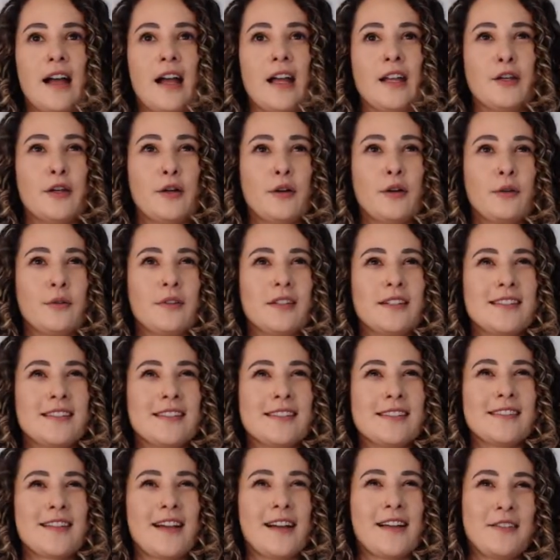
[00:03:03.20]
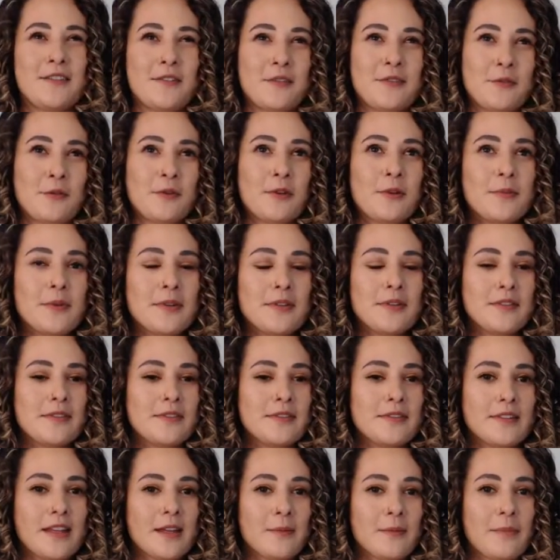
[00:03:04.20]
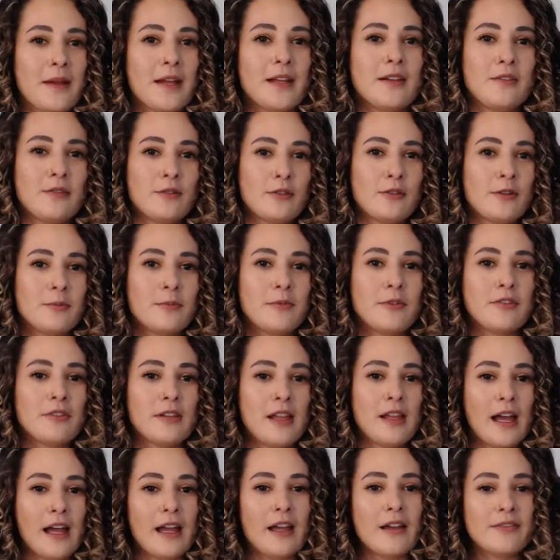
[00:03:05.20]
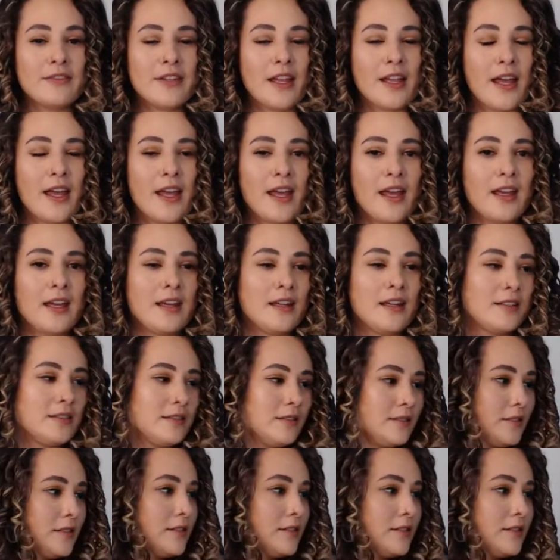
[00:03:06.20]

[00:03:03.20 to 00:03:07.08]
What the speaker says: know this is not normal, like my normal live day.